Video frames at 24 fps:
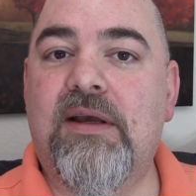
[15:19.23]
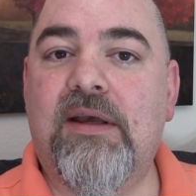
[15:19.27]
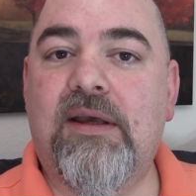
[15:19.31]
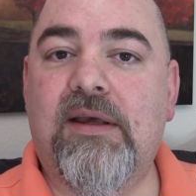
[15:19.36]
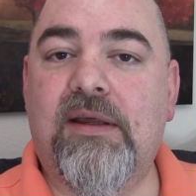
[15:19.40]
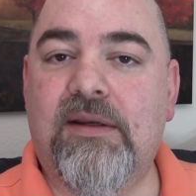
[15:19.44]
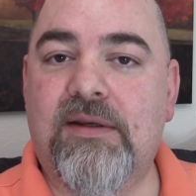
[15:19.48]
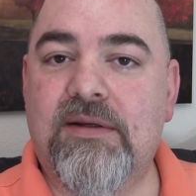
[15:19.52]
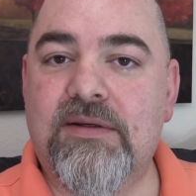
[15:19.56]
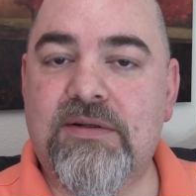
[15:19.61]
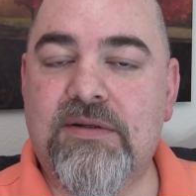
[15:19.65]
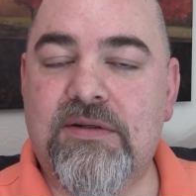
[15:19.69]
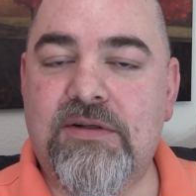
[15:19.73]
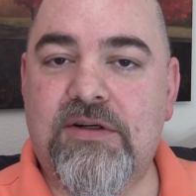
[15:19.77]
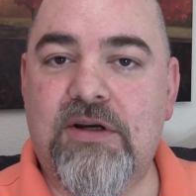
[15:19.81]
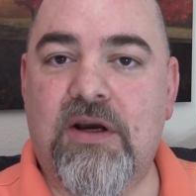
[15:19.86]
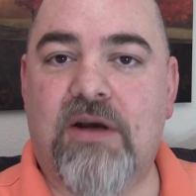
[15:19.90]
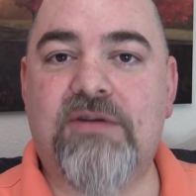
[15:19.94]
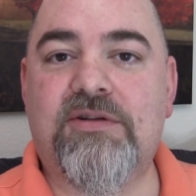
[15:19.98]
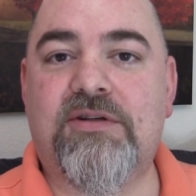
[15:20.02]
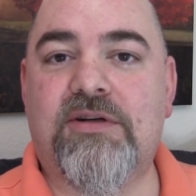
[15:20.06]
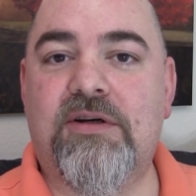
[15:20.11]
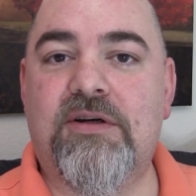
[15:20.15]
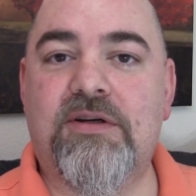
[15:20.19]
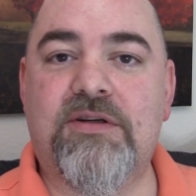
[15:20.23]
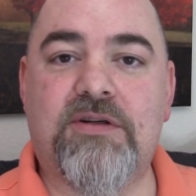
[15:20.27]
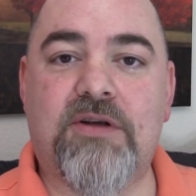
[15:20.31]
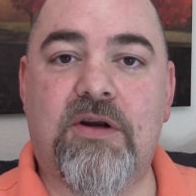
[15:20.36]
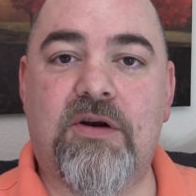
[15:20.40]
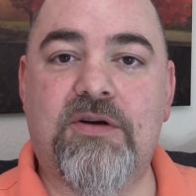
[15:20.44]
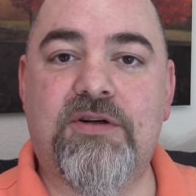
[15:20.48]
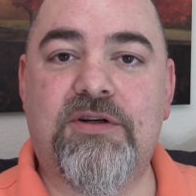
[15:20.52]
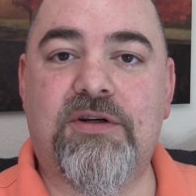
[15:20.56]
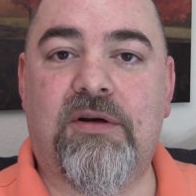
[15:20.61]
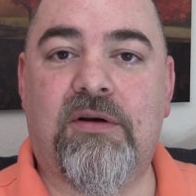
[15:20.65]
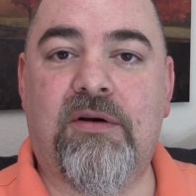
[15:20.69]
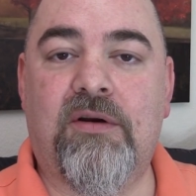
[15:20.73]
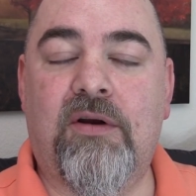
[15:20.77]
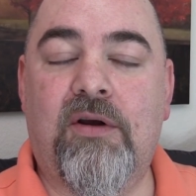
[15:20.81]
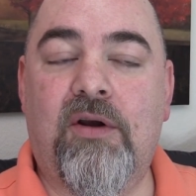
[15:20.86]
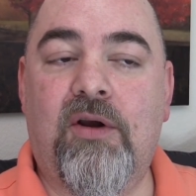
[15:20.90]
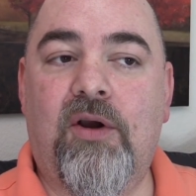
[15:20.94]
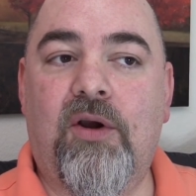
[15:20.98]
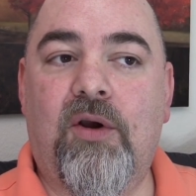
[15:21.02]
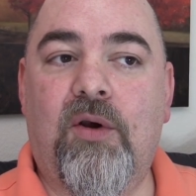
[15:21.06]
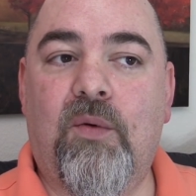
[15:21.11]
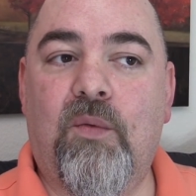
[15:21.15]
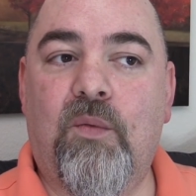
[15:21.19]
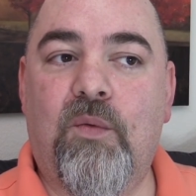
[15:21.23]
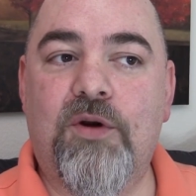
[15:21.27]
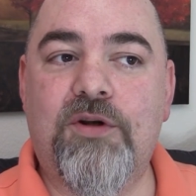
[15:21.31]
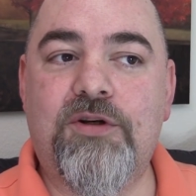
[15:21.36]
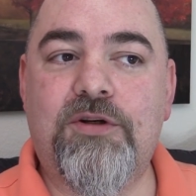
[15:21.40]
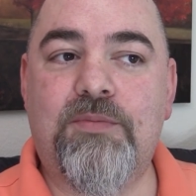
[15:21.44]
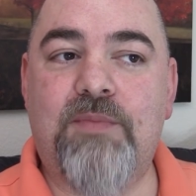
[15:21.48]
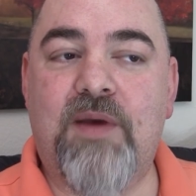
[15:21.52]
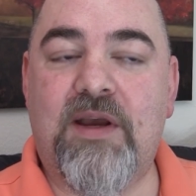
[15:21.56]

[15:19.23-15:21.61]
It is just an assertion, which